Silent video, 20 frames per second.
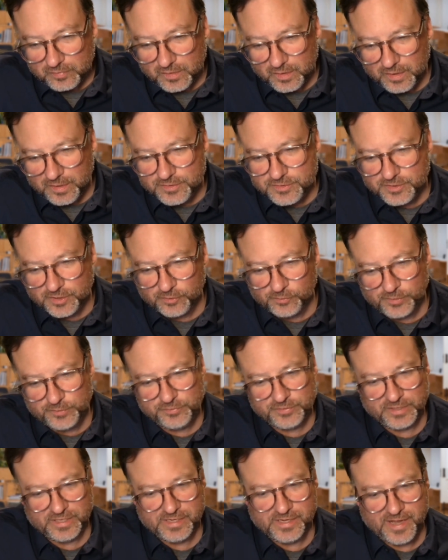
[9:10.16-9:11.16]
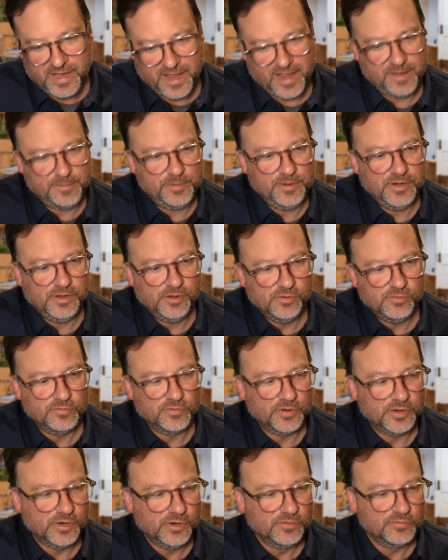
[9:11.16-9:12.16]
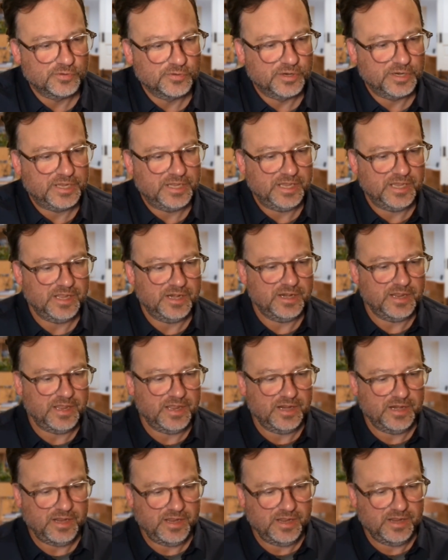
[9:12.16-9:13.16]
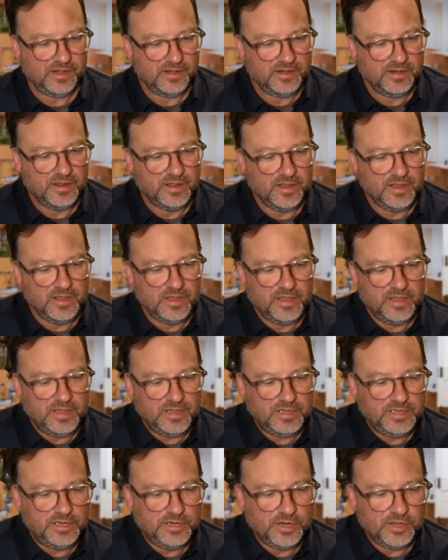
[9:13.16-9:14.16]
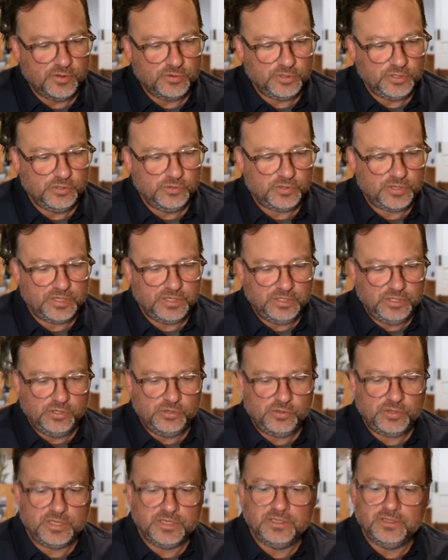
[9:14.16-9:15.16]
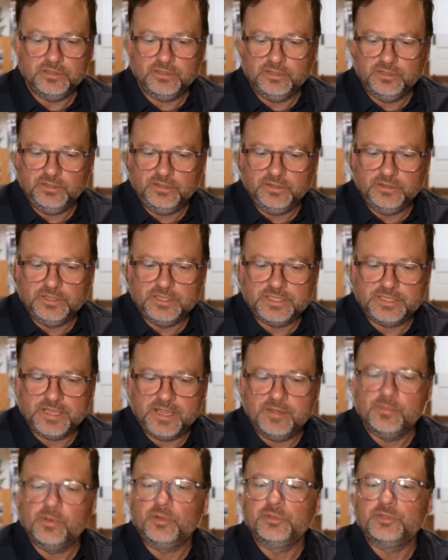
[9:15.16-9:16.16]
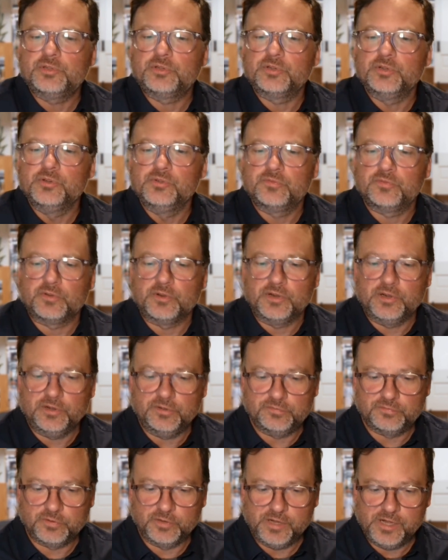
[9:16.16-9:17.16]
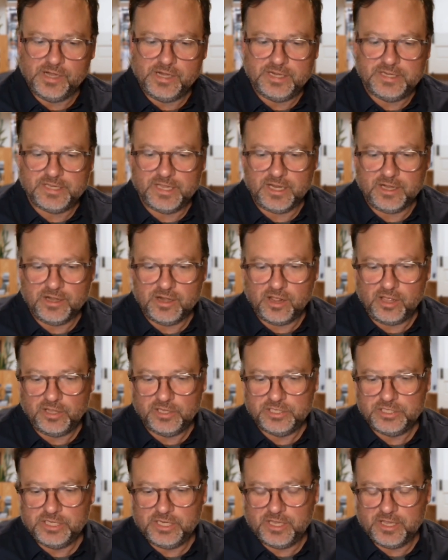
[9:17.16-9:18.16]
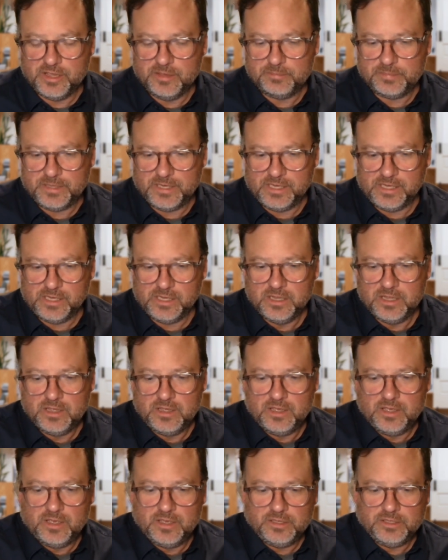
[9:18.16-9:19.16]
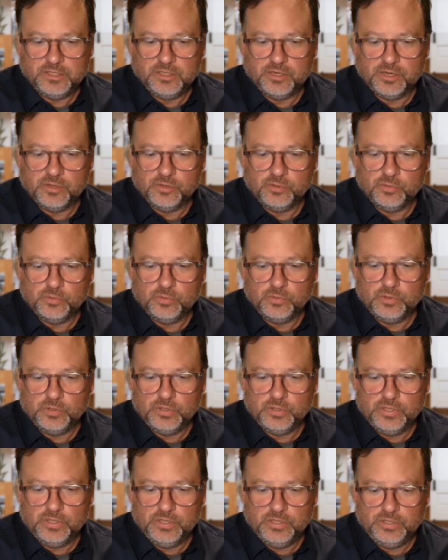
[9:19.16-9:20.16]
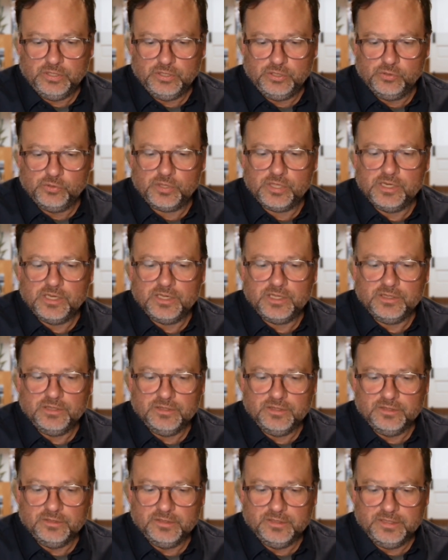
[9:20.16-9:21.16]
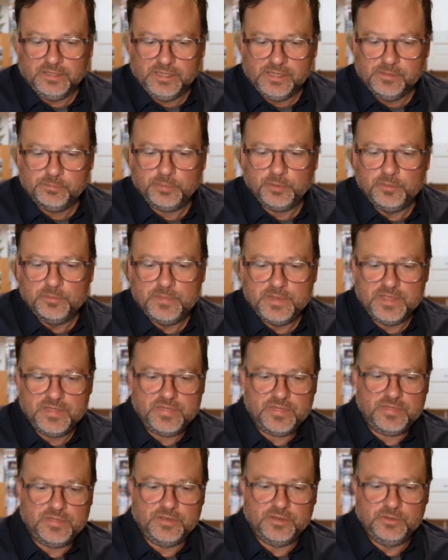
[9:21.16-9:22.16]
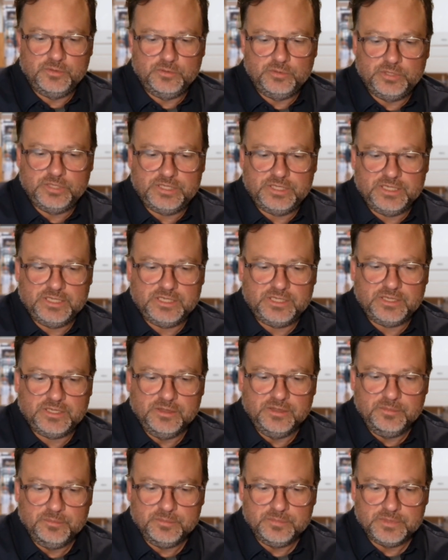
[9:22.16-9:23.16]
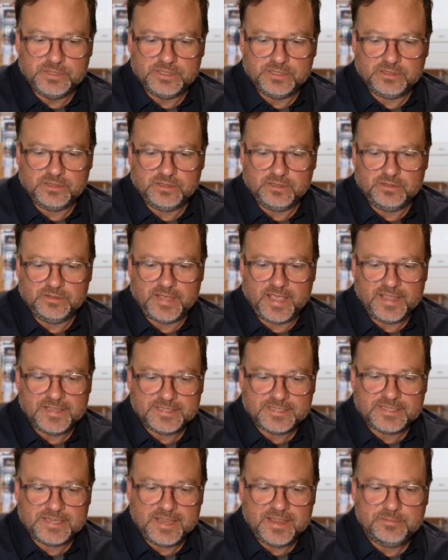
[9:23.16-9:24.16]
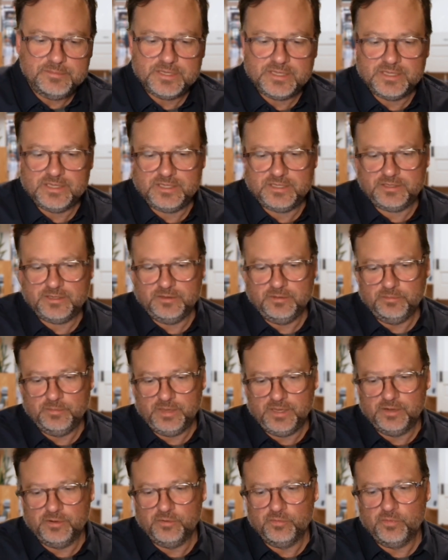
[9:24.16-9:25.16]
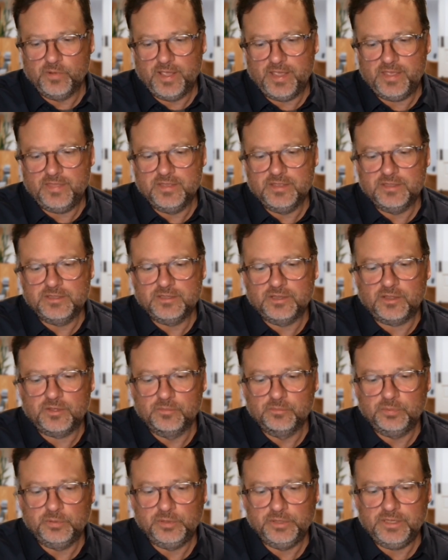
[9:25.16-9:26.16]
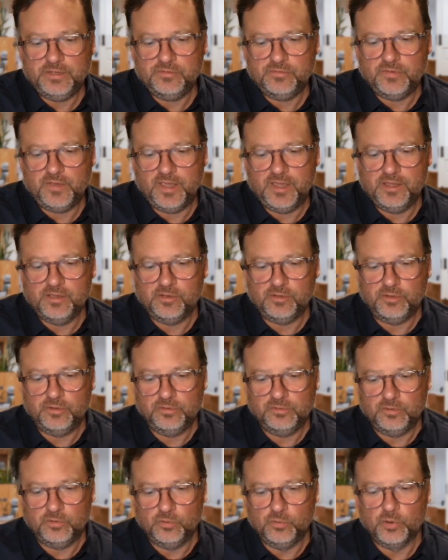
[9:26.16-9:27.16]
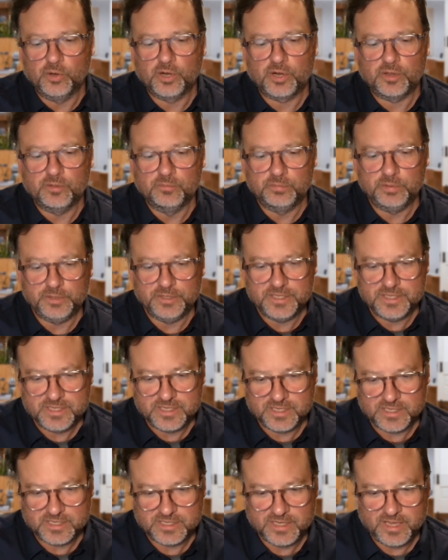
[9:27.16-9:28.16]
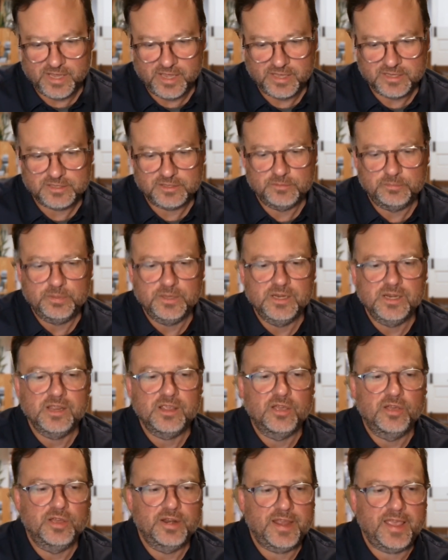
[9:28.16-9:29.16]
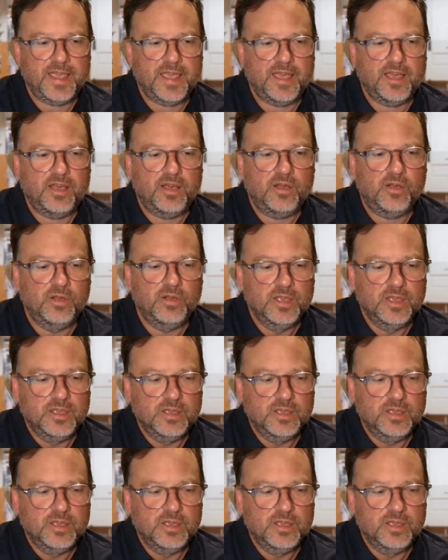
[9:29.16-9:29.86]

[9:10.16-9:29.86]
And so we've seen it happen over and over again, and you can the same holds true for any technology company. you know you can implement those systems, that same system, in a way that's a complete fail or a complete success depending on how